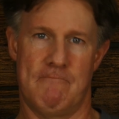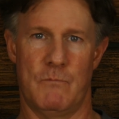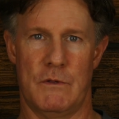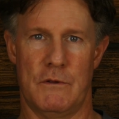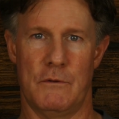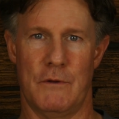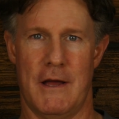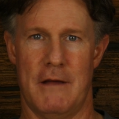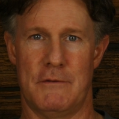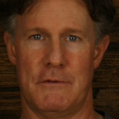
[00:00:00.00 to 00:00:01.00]
Did you
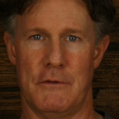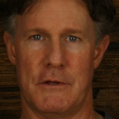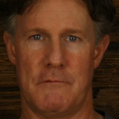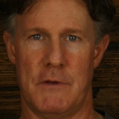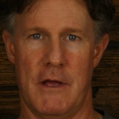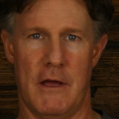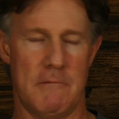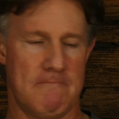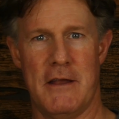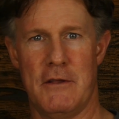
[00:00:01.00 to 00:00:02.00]
like the
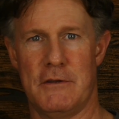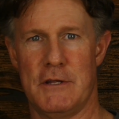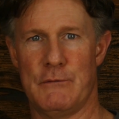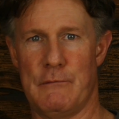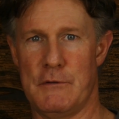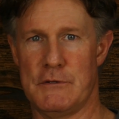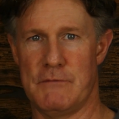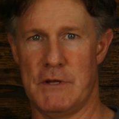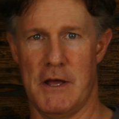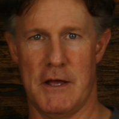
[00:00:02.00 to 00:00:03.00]
video? Any ideas for future
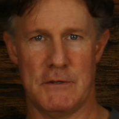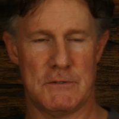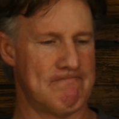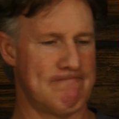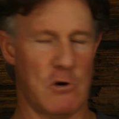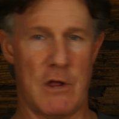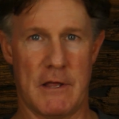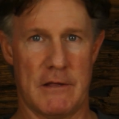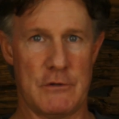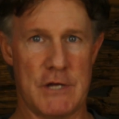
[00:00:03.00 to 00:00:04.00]
videos? What do you
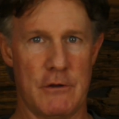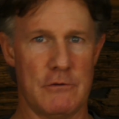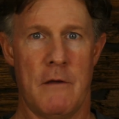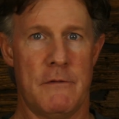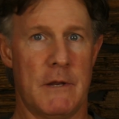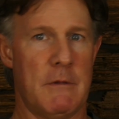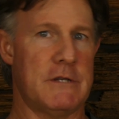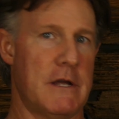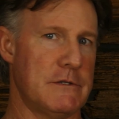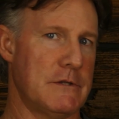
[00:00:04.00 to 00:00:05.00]
think of the channel? Thinking about
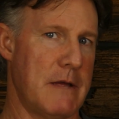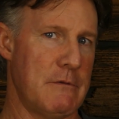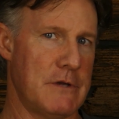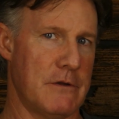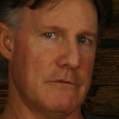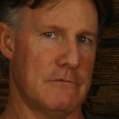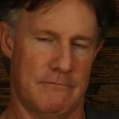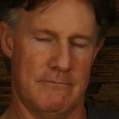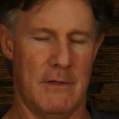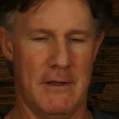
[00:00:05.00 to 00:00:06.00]
changing the name of the channel?
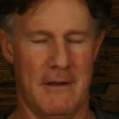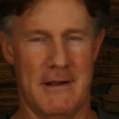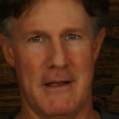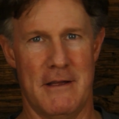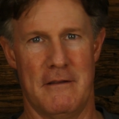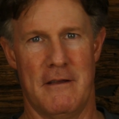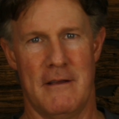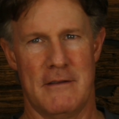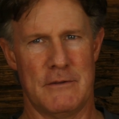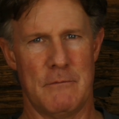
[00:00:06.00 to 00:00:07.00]
I don't know,
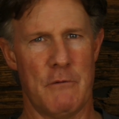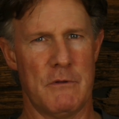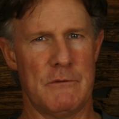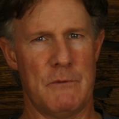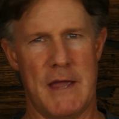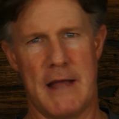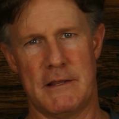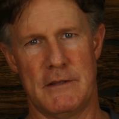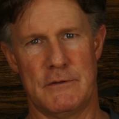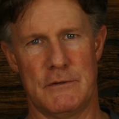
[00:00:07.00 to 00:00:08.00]
because I'm not really
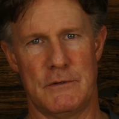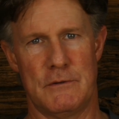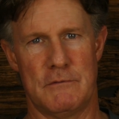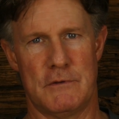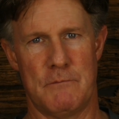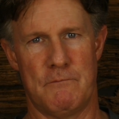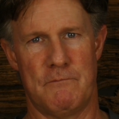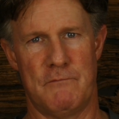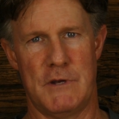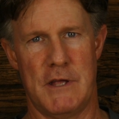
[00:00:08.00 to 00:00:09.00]
reacting to
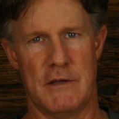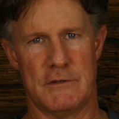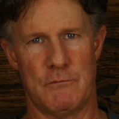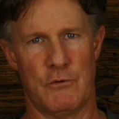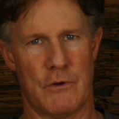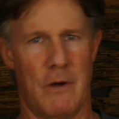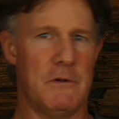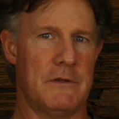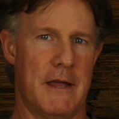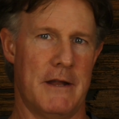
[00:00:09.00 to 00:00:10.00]
videos. I'm more
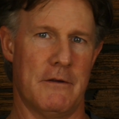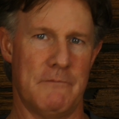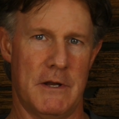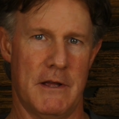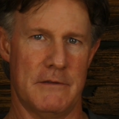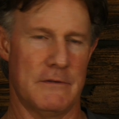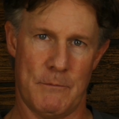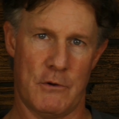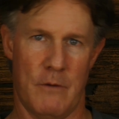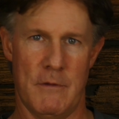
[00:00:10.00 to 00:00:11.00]
commentating on videos. Drop
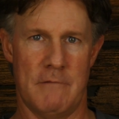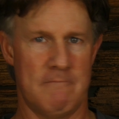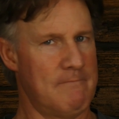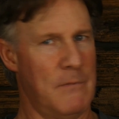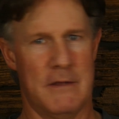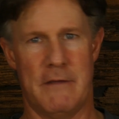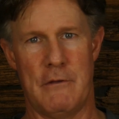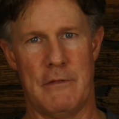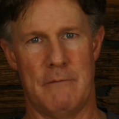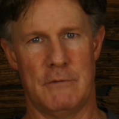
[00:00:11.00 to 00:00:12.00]
a comment, give it a
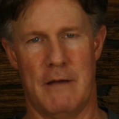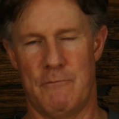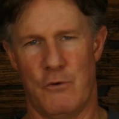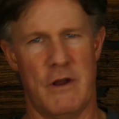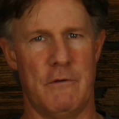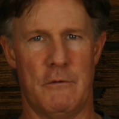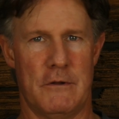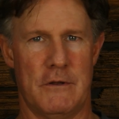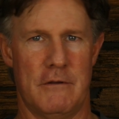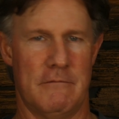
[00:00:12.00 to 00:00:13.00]
thumbs up, whatever you want
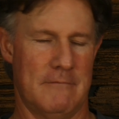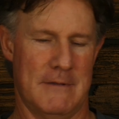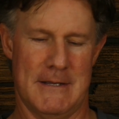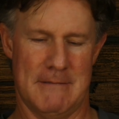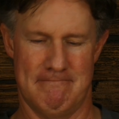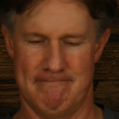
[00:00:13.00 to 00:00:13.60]
to do.